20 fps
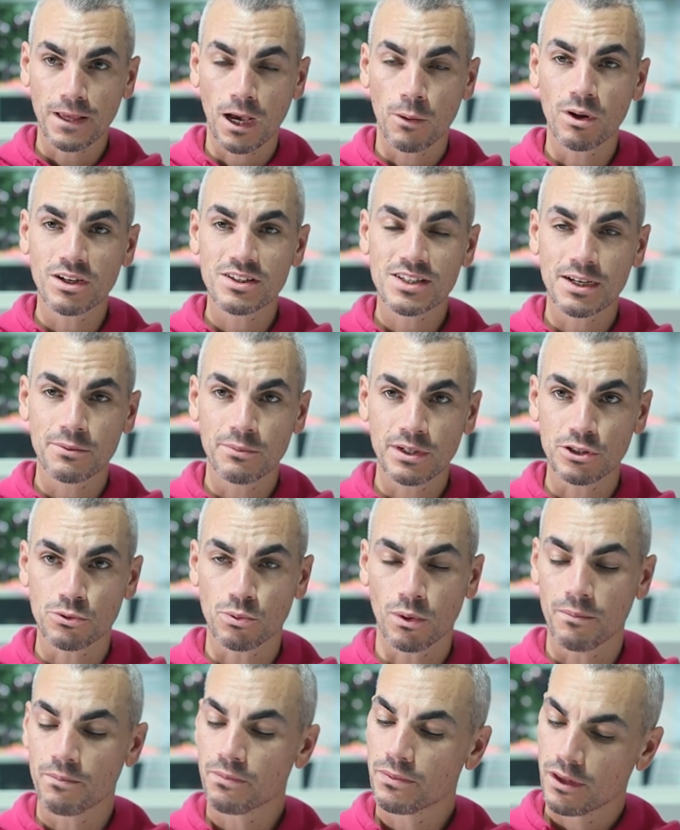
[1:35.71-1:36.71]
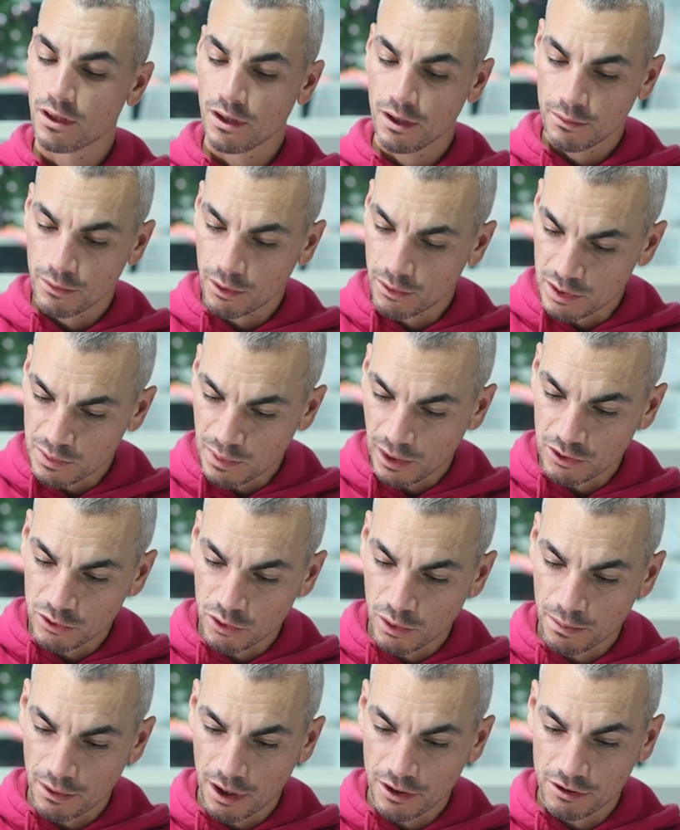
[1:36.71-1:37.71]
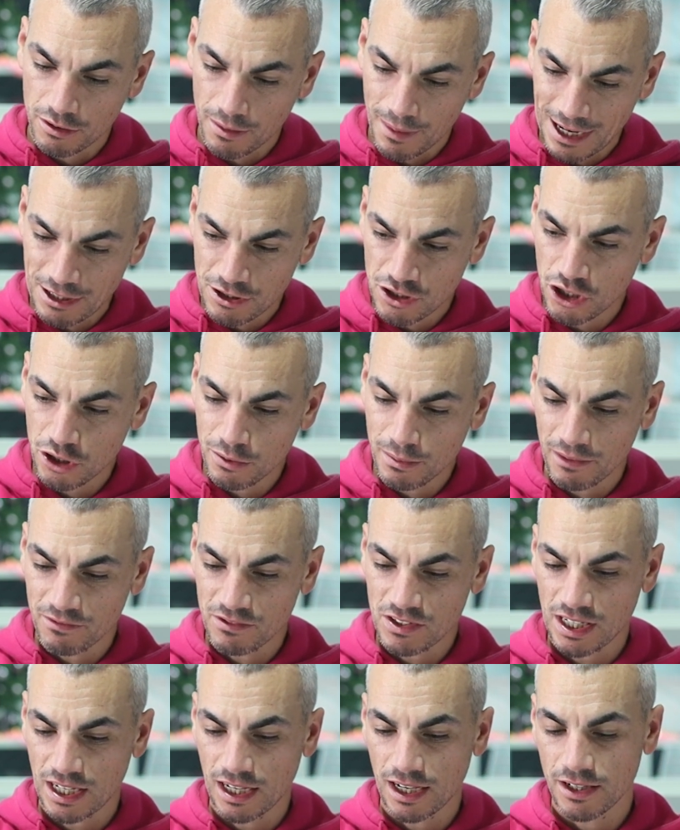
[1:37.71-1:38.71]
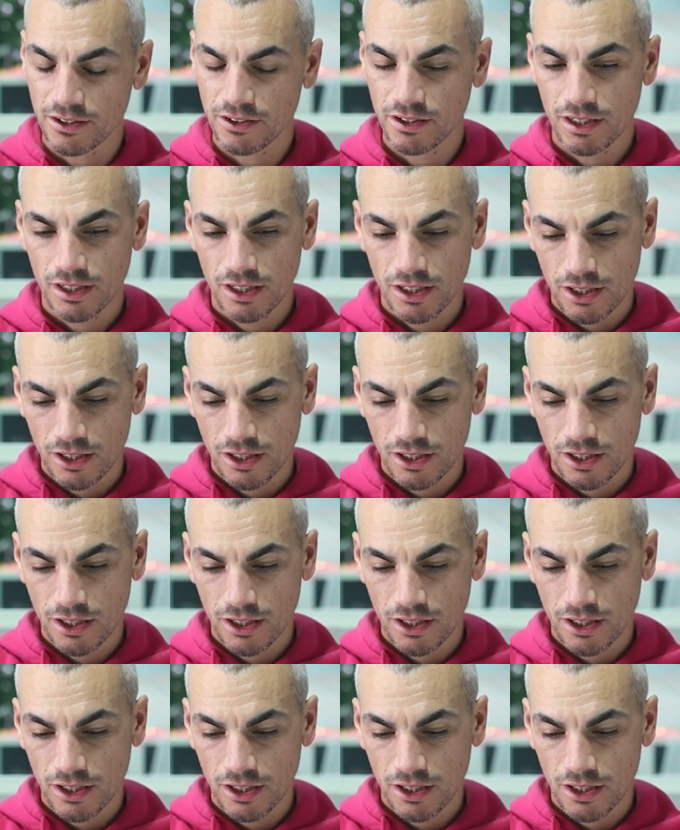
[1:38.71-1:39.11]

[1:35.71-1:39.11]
I won't say which one, but we spoke to a broker about 2 months ago